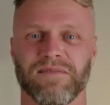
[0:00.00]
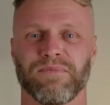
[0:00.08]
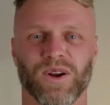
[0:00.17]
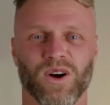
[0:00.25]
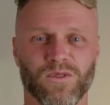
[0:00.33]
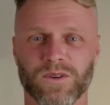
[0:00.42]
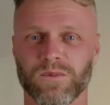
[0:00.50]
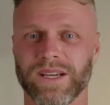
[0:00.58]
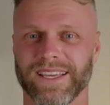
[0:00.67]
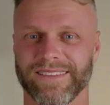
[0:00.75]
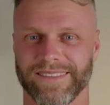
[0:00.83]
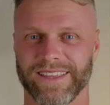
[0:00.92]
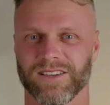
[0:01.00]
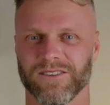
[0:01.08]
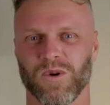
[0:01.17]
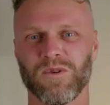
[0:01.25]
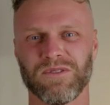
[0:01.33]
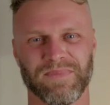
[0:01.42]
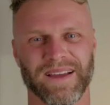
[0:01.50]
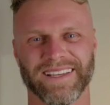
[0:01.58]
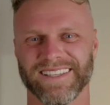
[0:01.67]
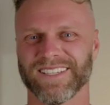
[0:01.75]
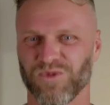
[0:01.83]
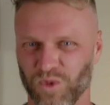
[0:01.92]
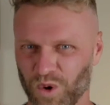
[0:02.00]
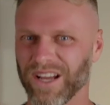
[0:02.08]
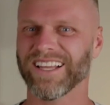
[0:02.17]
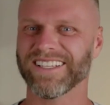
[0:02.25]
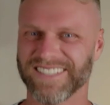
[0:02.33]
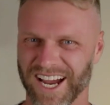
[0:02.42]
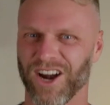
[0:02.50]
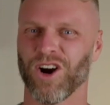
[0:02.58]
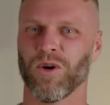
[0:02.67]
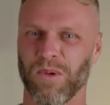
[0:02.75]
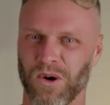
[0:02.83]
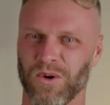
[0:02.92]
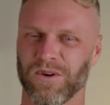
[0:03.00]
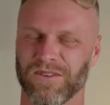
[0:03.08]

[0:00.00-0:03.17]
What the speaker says: But often we can think of what would make this really terrible.